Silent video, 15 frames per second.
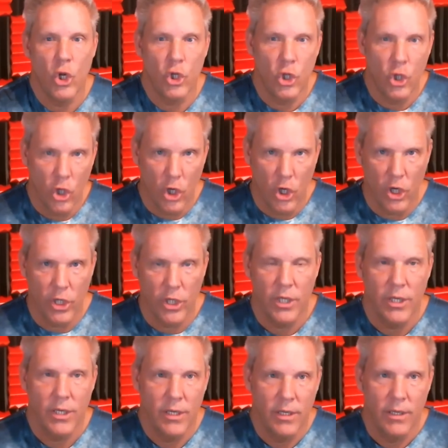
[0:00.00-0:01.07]
good
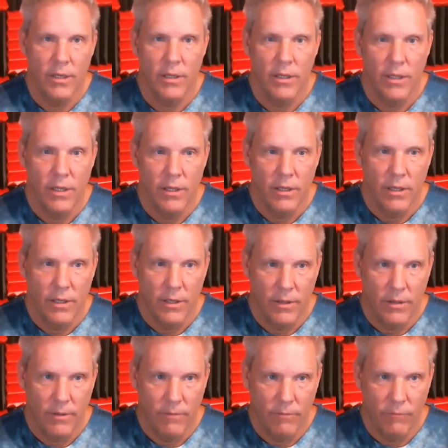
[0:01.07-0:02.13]

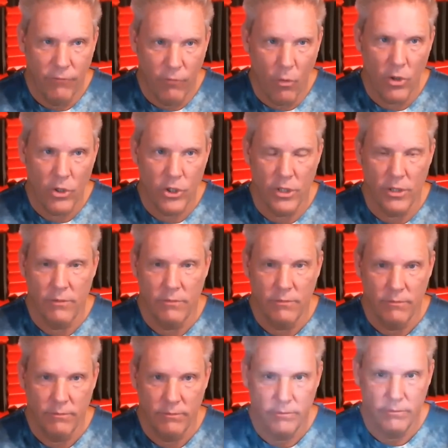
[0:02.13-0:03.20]
fortune.
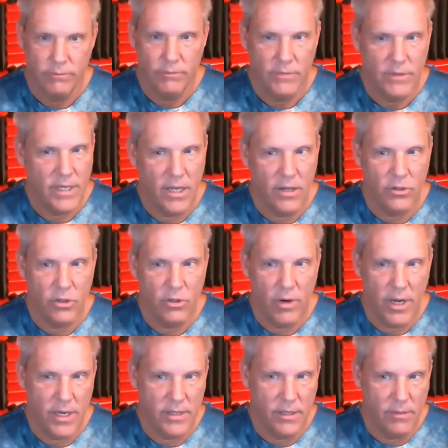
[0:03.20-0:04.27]
Sounds
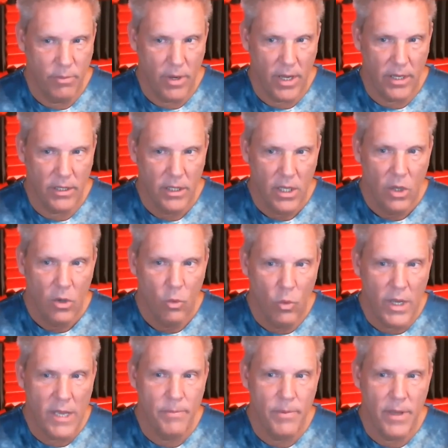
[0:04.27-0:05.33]
crazy, but
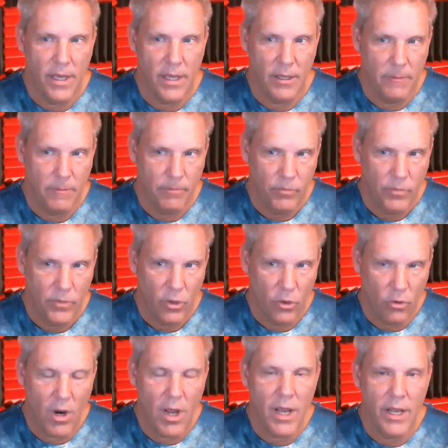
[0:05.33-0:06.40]
weeping,
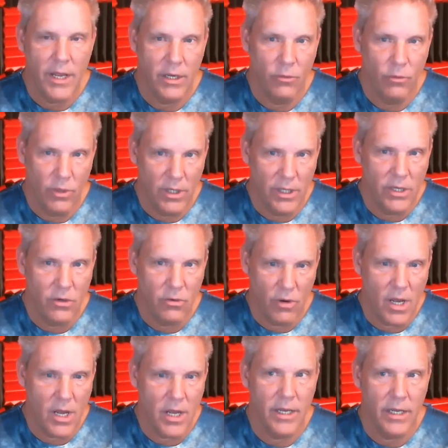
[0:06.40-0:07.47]
crying, really
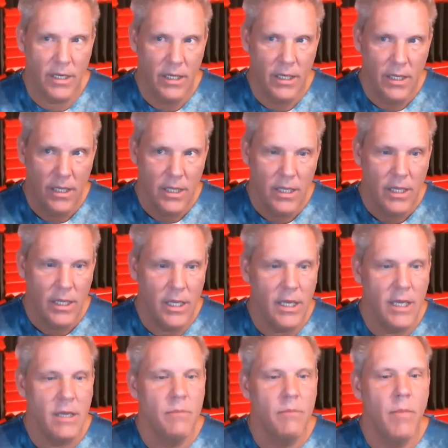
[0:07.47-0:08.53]
crying,
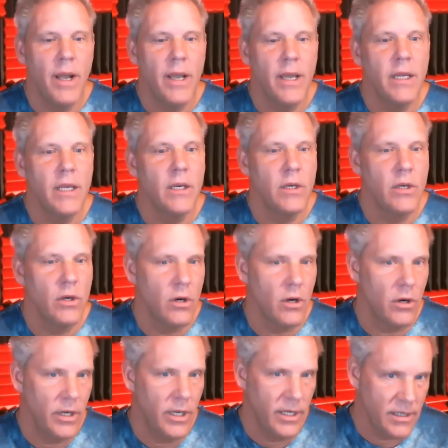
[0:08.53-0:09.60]
it might
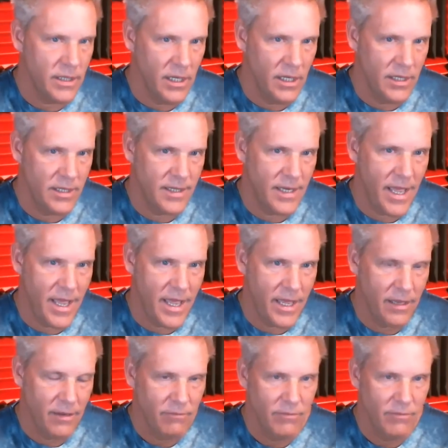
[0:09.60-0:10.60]
endure. It's going to stay.